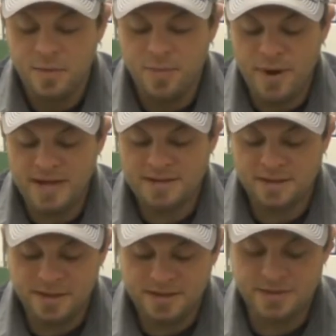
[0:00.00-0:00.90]
But
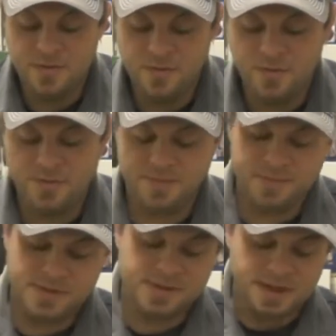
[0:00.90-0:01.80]
basically, to
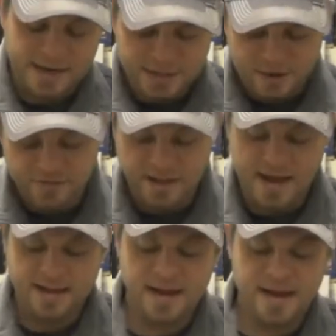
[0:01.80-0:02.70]
select your
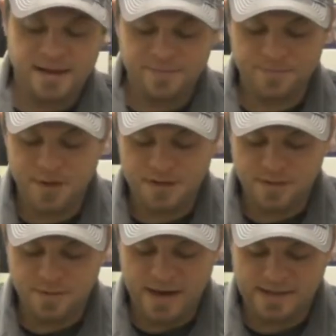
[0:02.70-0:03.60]
fly line and
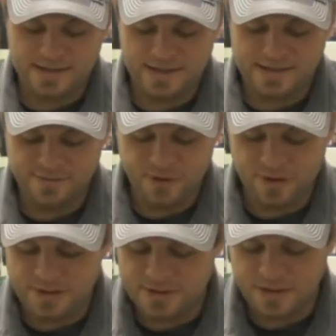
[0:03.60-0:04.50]
to make sense of
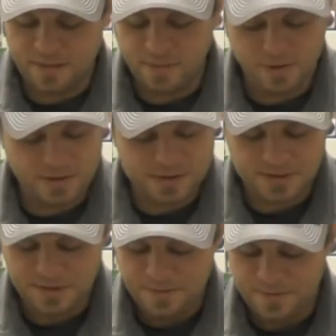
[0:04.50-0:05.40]
all these numbers,